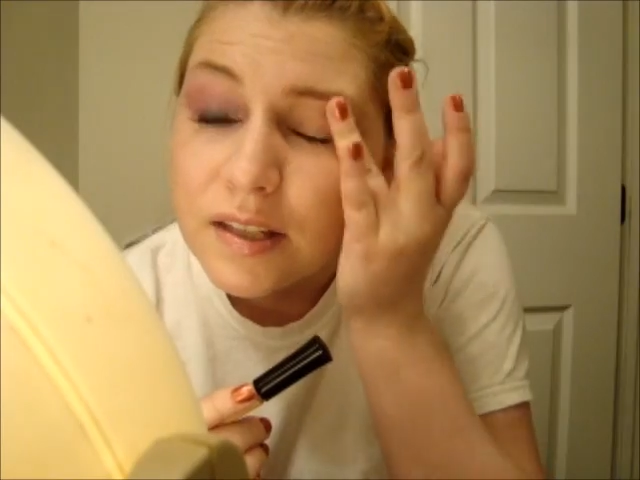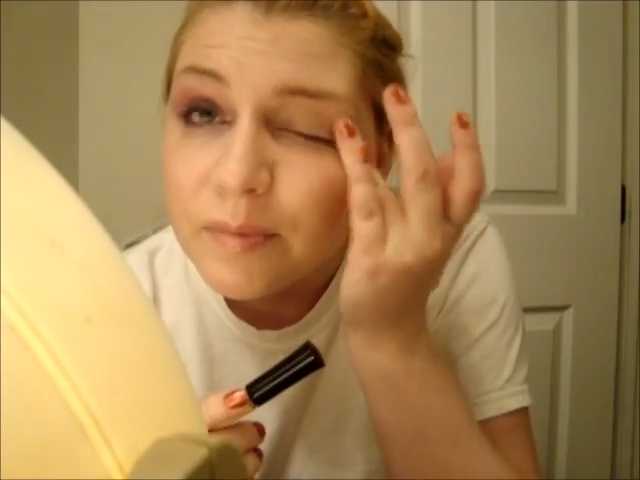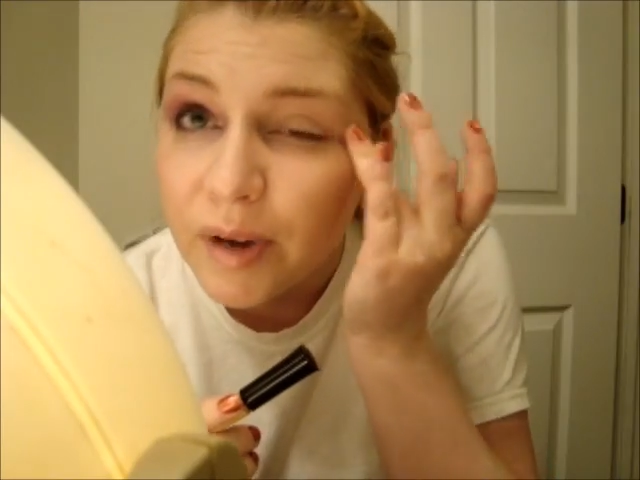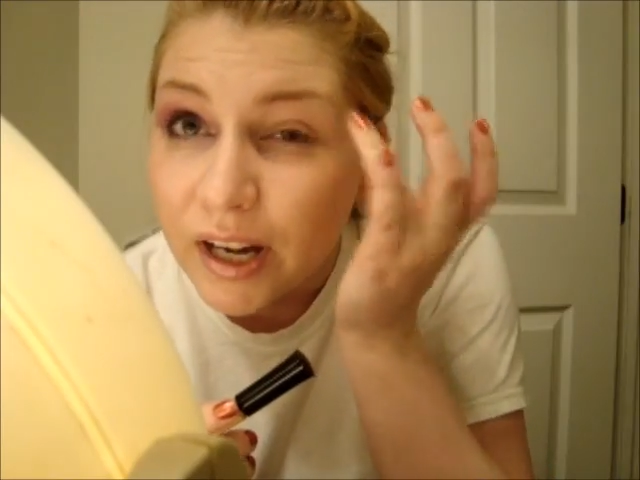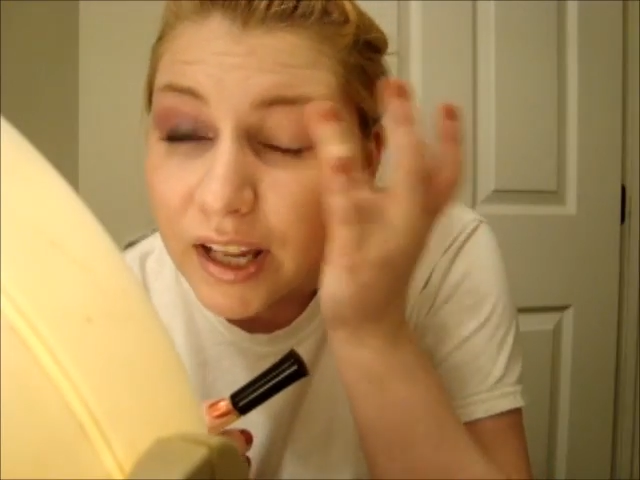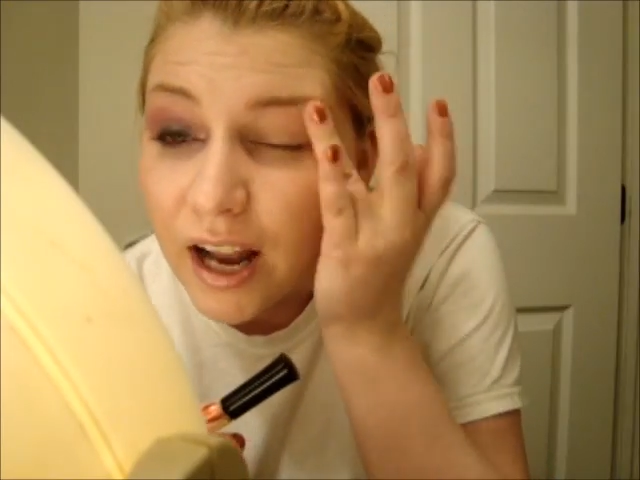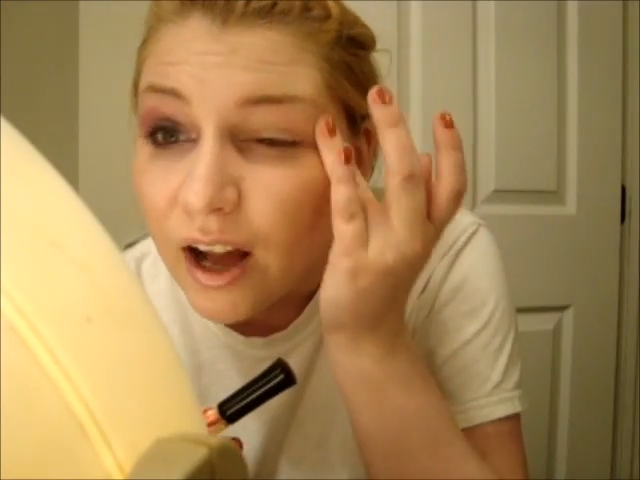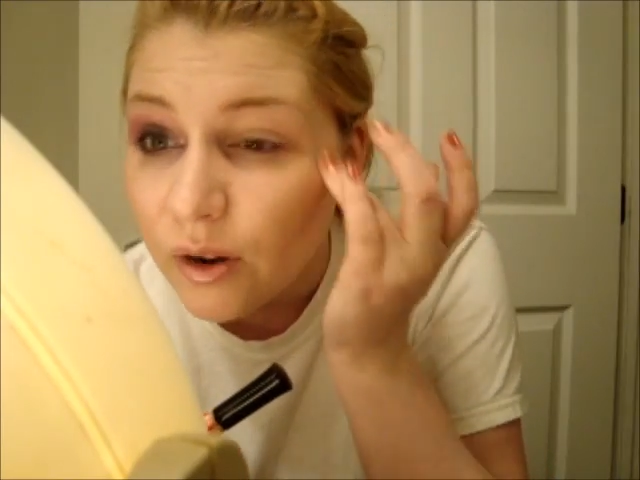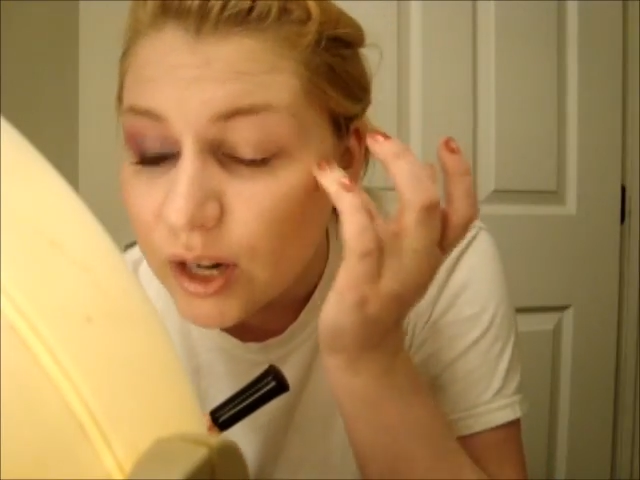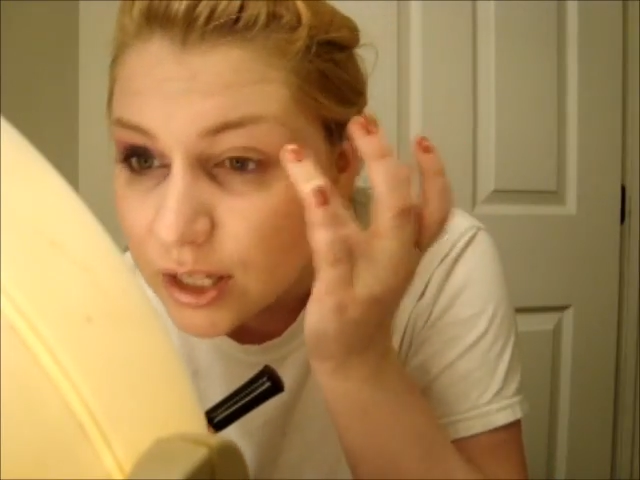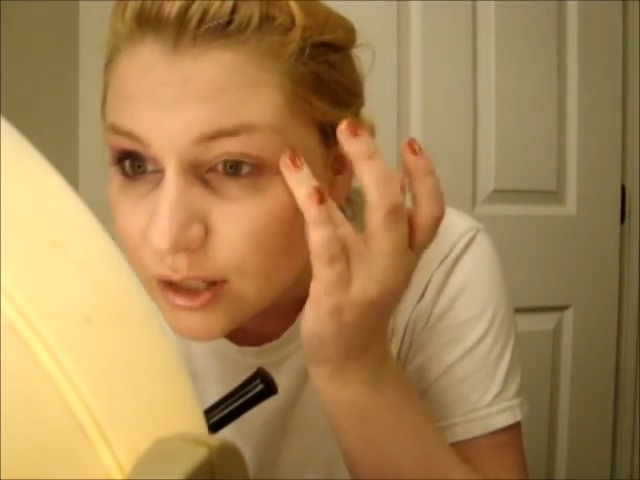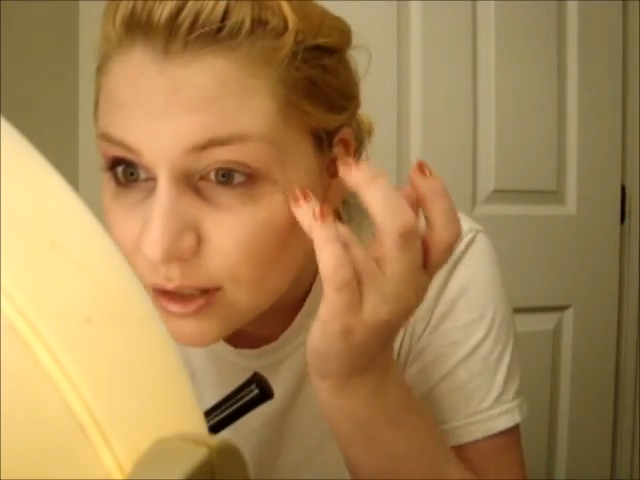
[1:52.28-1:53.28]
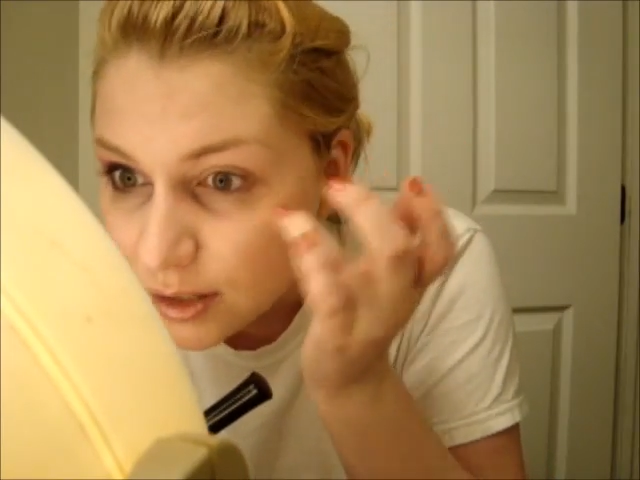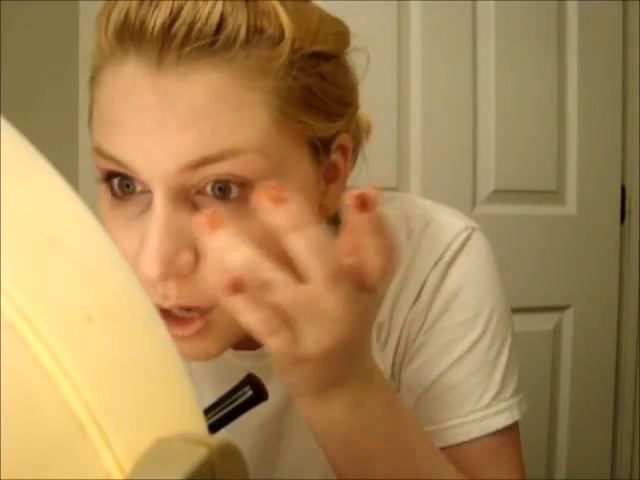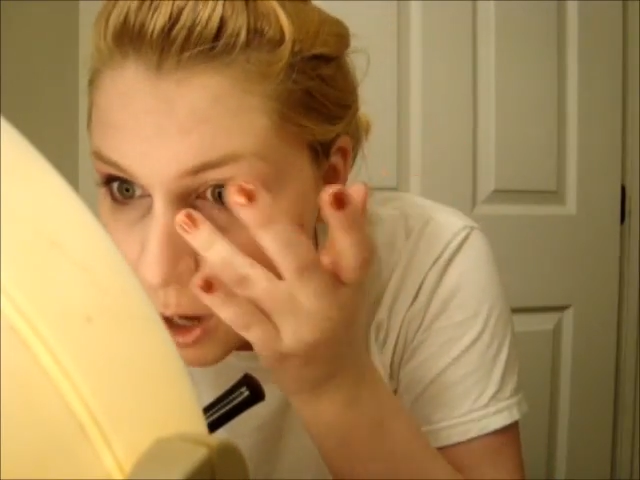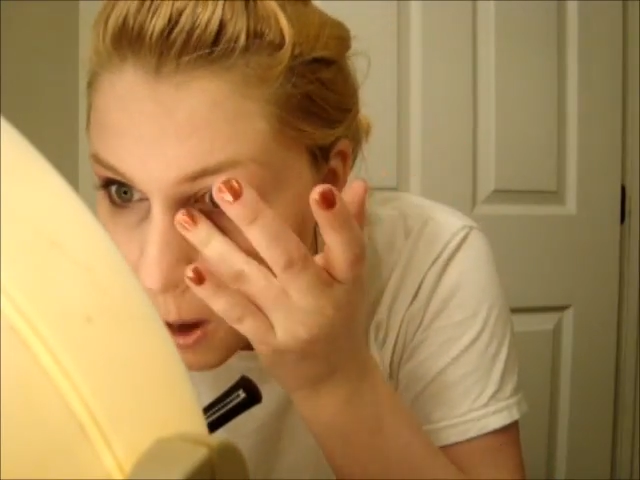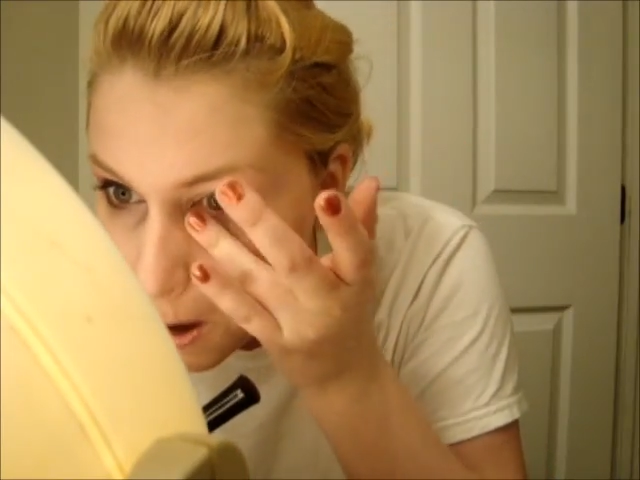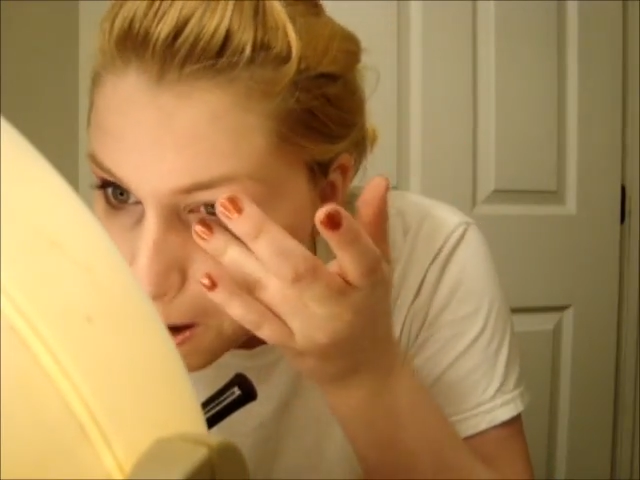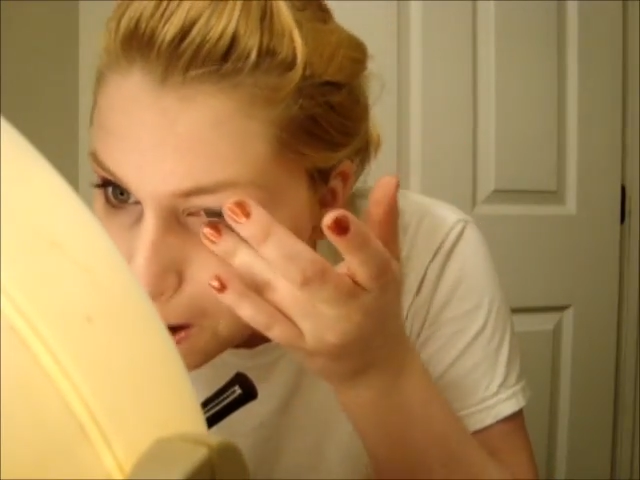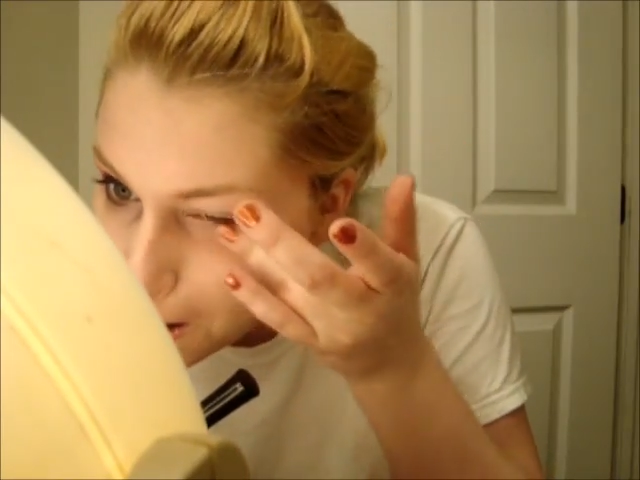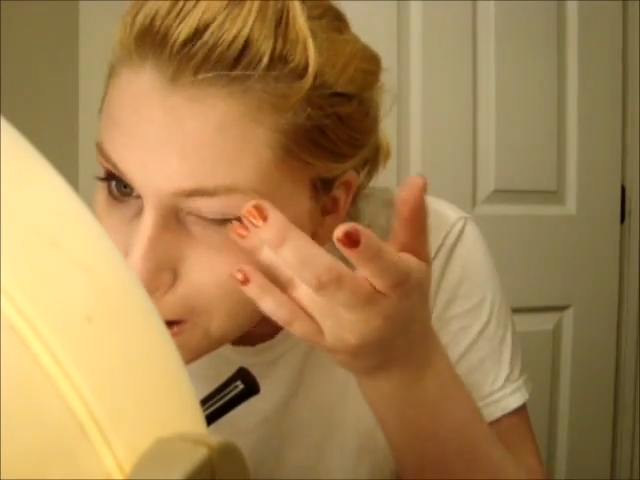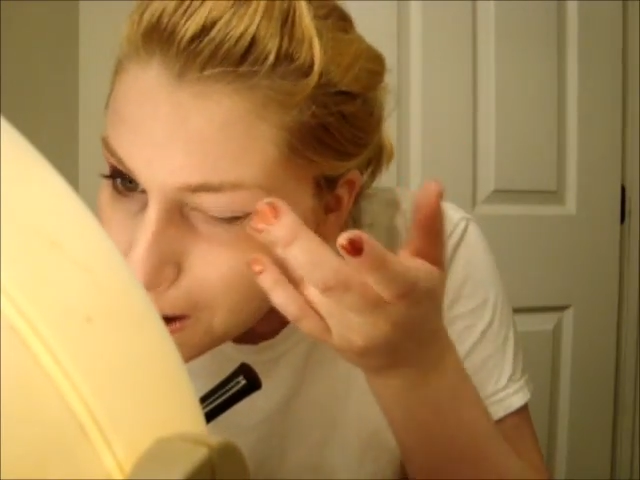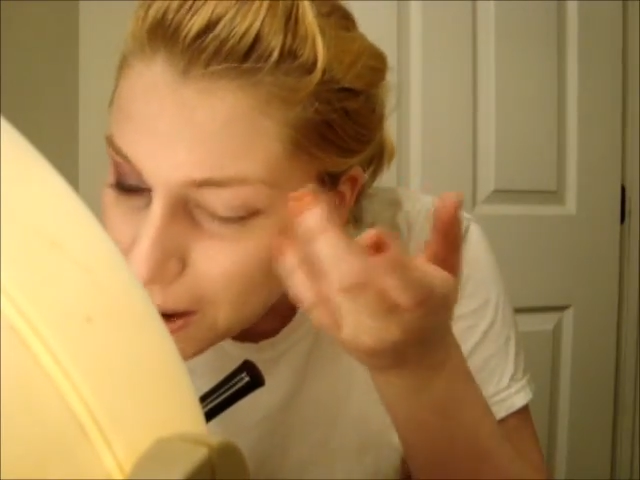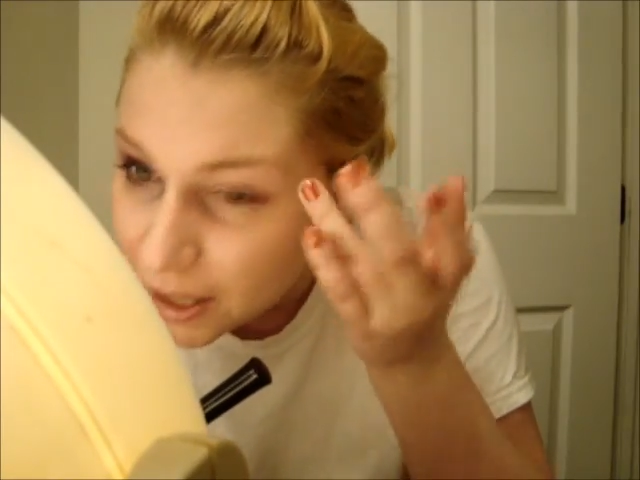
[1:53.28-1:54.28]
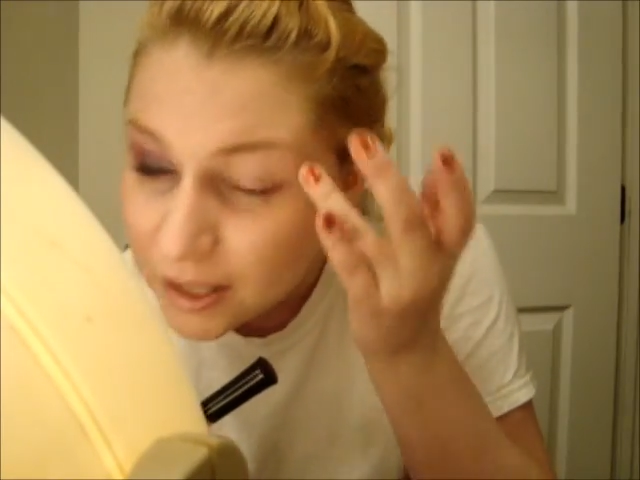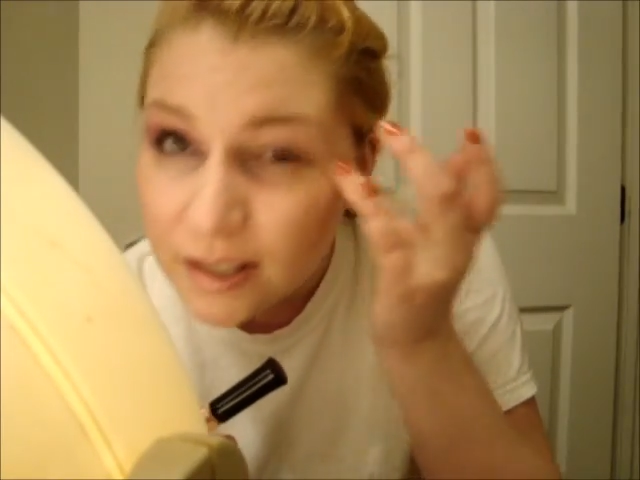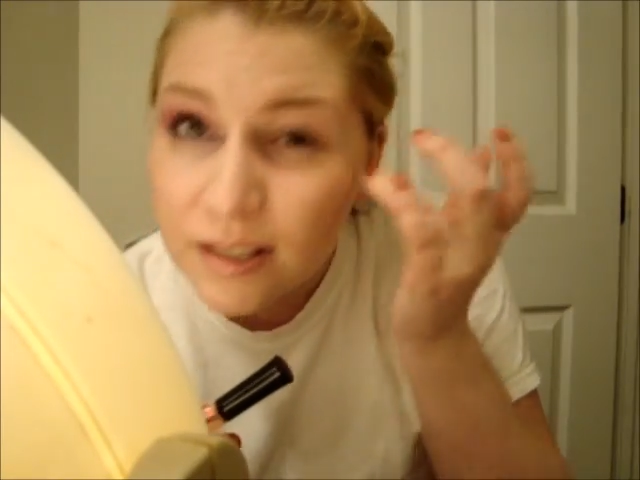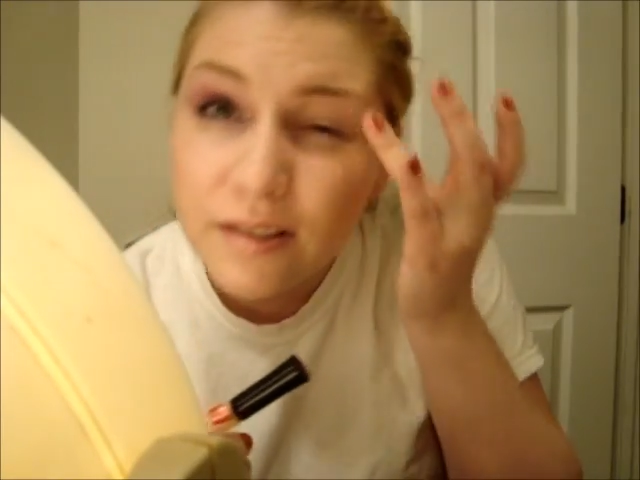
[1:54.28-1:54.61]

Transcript: spread it out. It's this